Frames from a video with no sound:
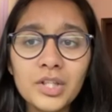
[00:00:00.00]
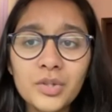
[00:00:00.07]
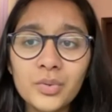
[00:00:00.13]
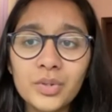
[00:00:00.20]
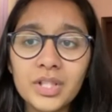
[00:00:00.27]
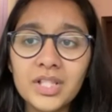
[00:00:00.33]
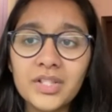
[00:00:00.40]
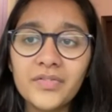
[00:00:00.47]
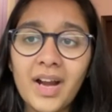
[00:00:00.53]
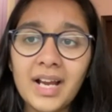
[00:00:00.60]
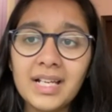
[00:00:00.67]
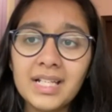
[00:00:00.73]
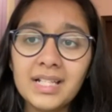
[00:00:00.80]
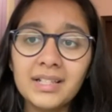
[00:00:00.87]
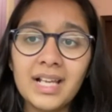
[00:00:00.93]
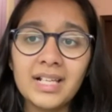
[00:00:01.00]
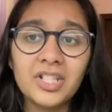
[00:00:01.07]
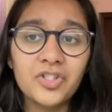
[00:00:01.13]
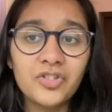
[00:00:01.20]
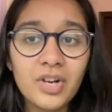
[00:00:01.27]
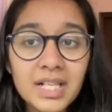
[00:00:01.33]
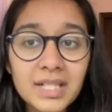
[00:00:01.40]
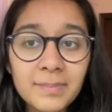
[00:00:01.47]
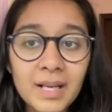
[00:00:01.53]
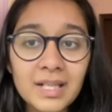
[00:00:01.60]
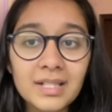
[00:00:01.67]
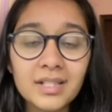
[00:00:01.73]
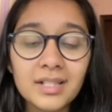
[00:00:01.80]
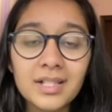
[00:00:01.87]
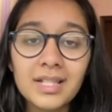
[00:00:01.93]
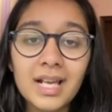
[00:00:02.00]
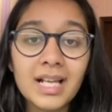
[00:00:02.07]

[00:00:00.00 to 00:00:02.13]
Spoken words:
students finding their stress busters